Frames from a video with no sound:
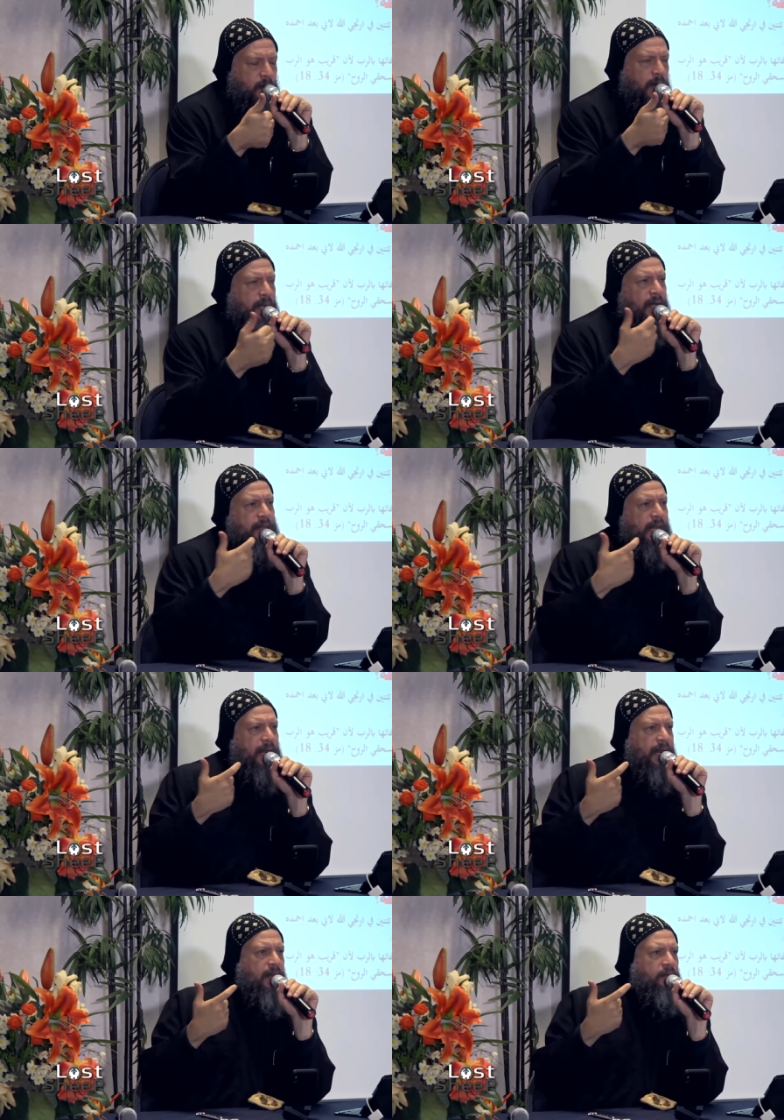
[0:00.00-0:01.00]
Why God
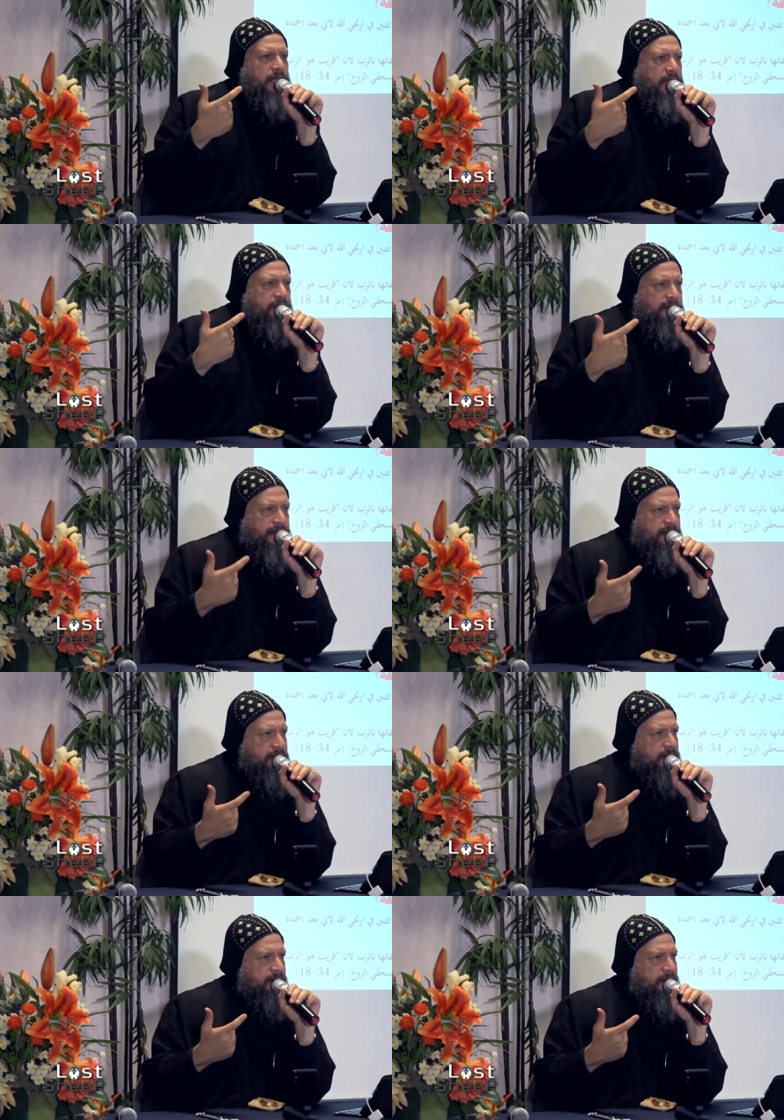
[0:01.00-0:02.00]
allow evil?
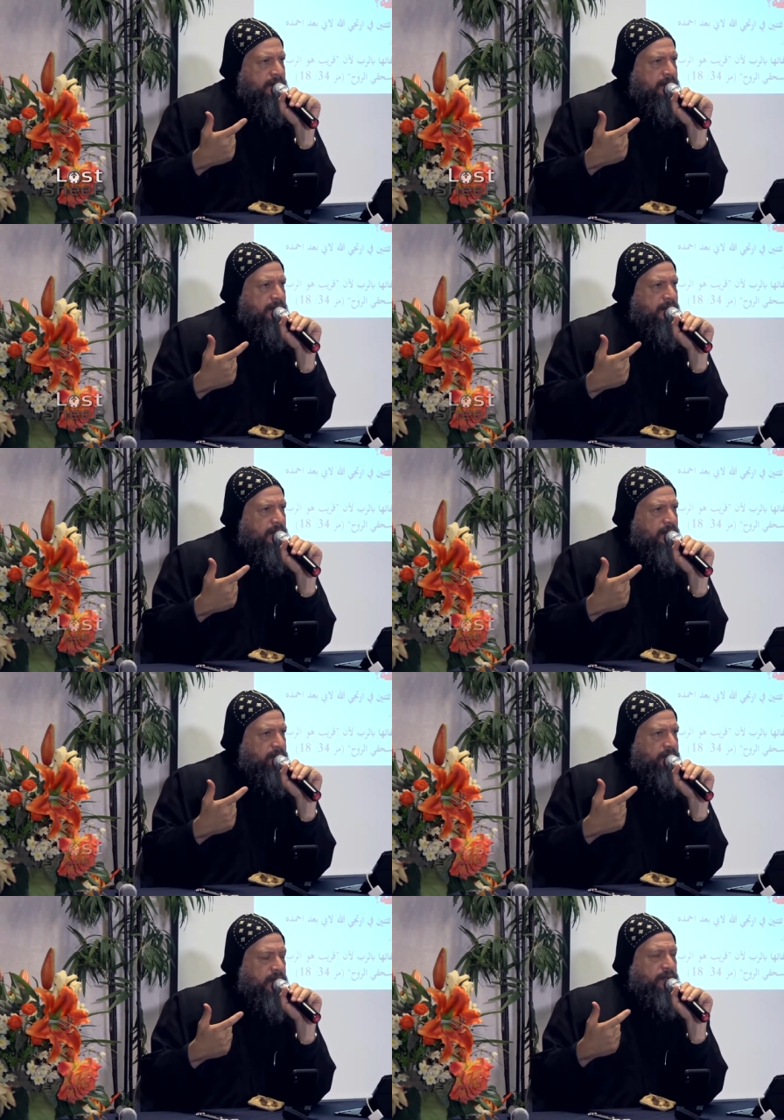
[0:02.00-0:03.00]

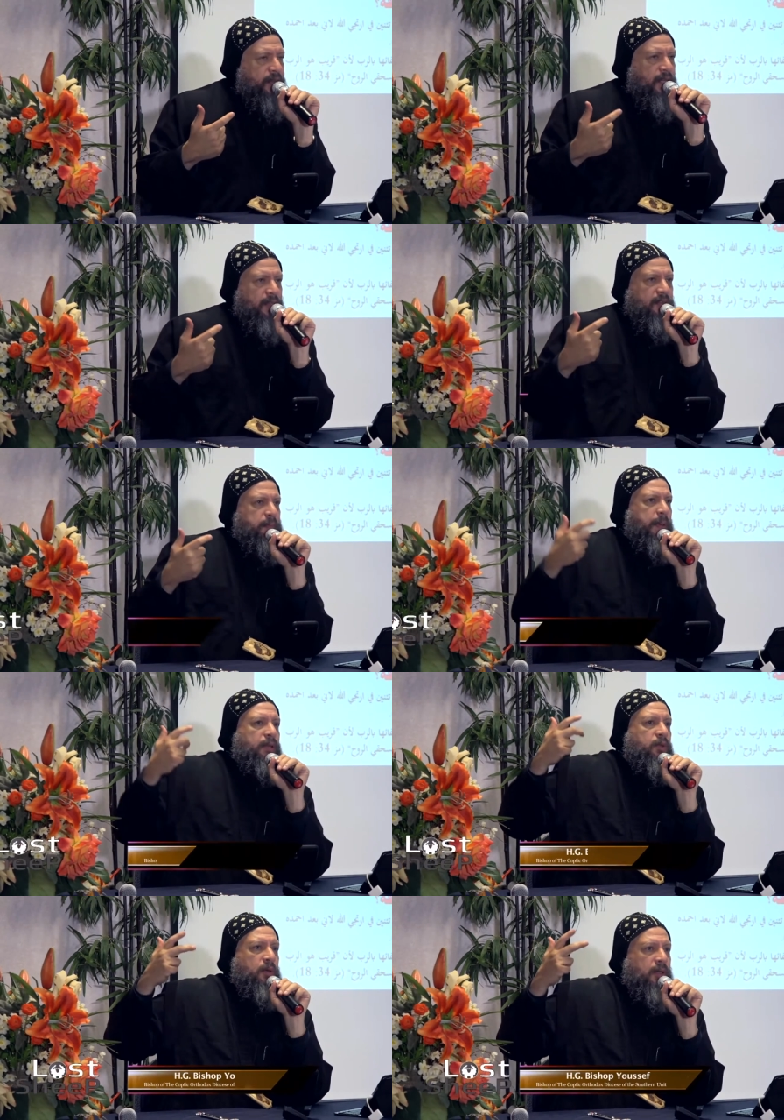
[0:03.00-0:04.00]
If He is
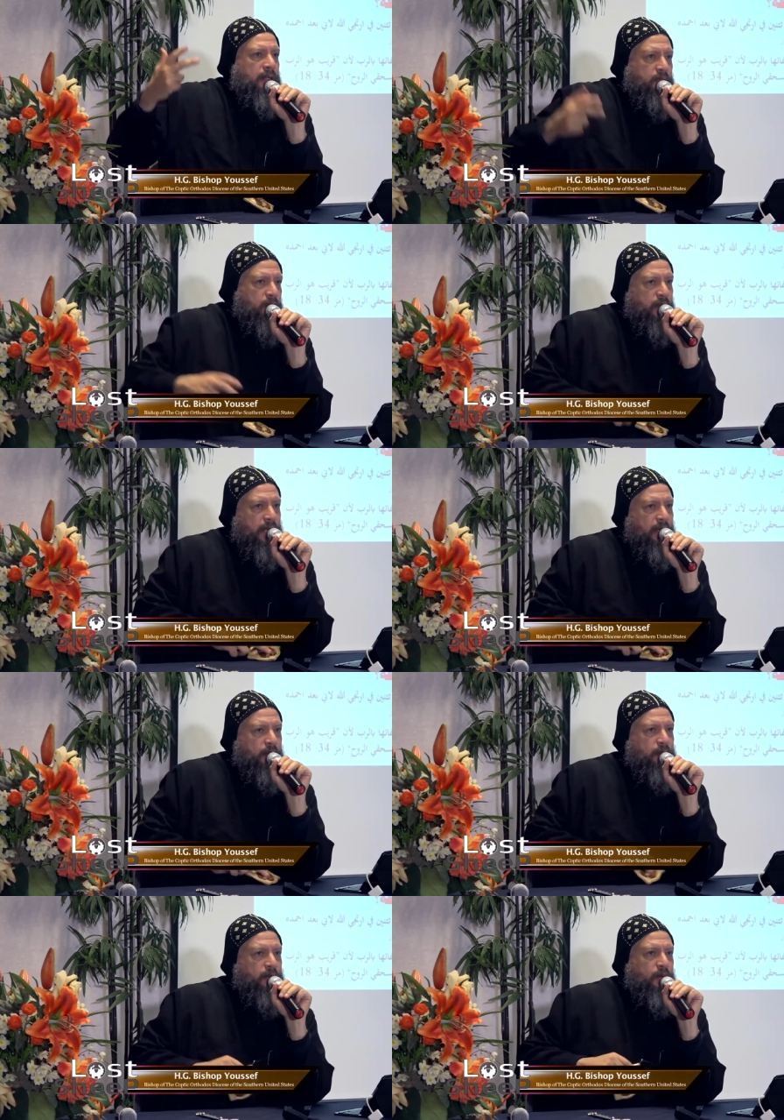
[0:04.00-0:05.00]
Pantocrator in
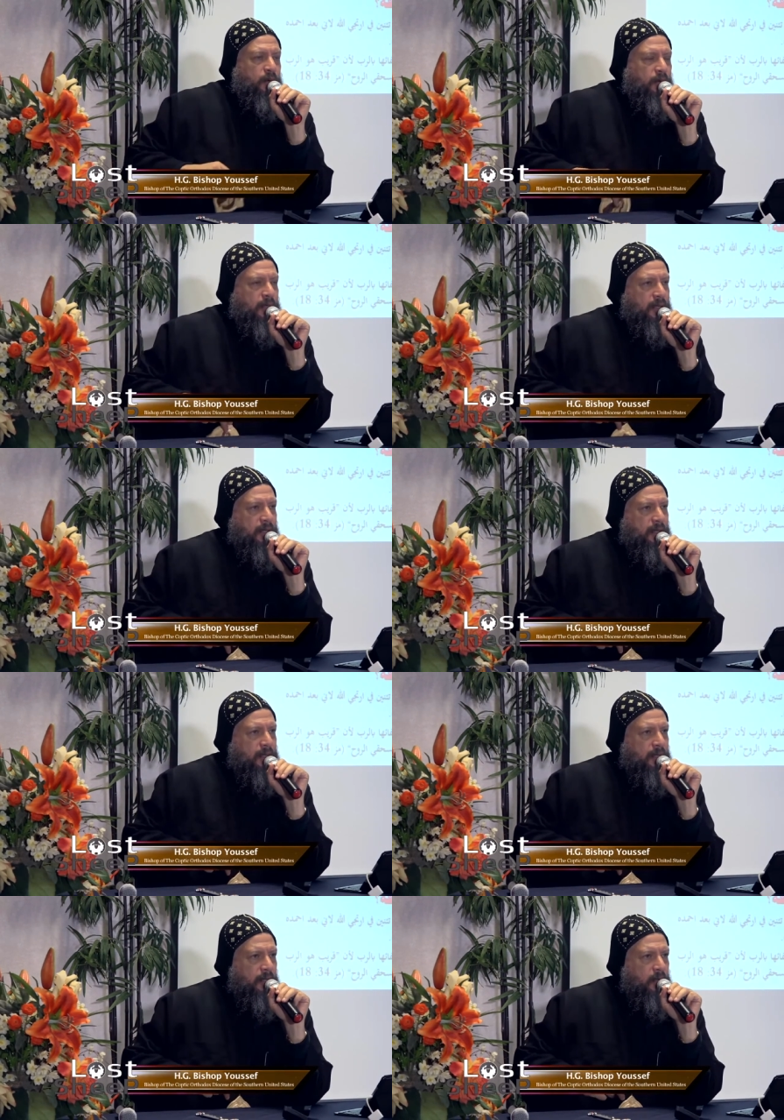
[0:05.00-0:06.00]
control,
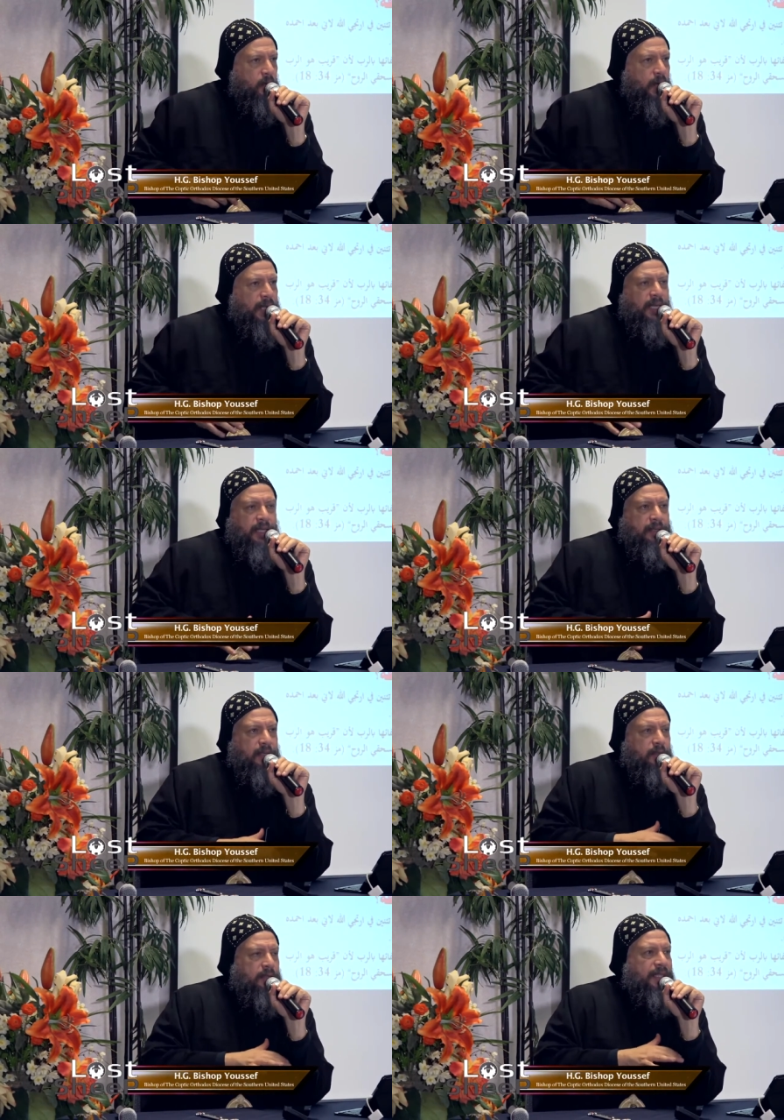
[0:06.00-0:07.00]
why He
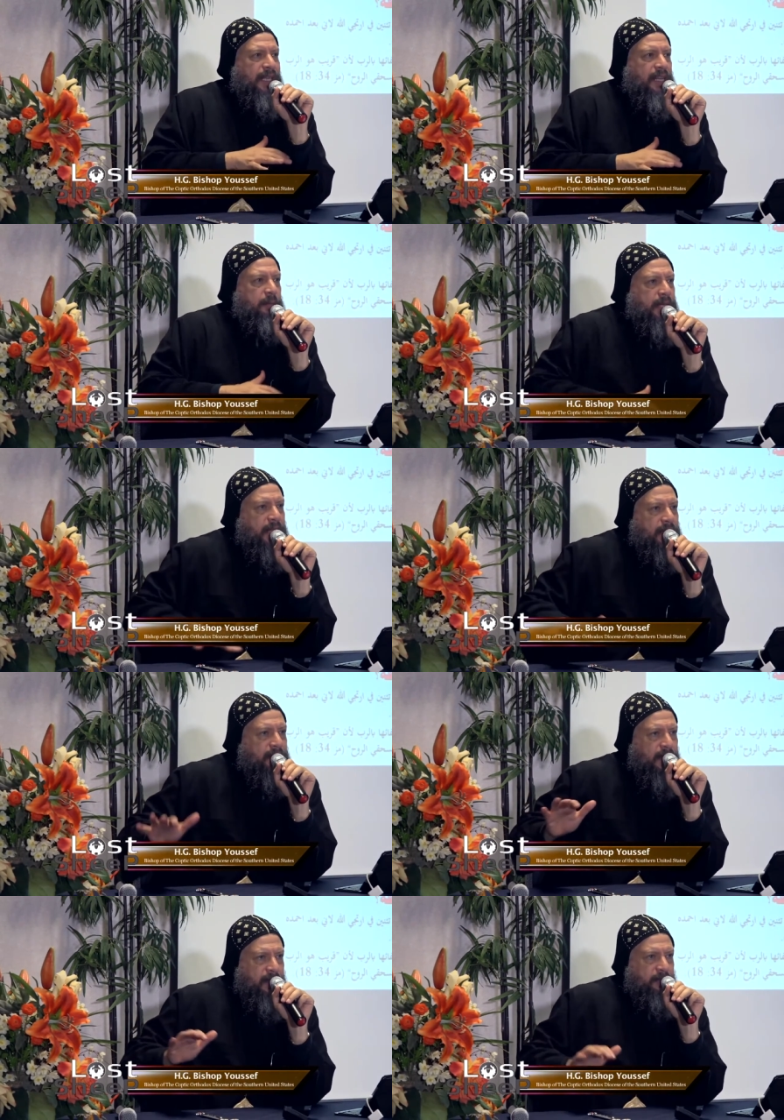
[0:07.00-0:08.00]
did not eliminate
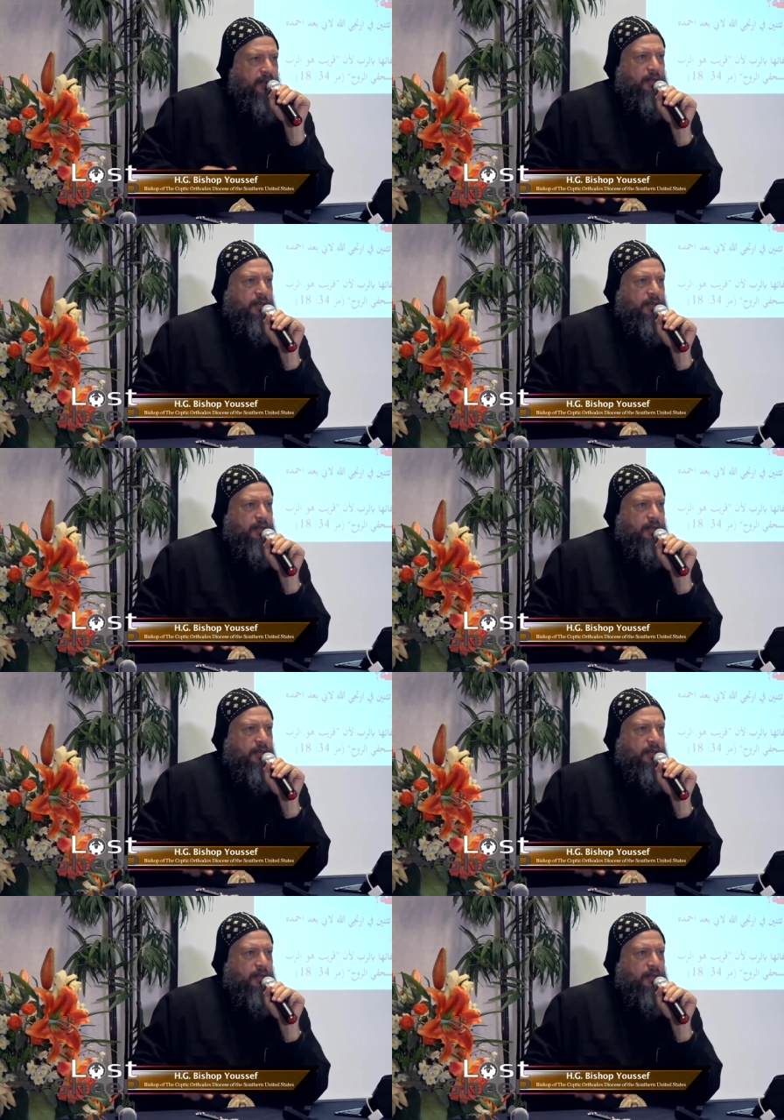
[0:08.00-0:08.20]
evil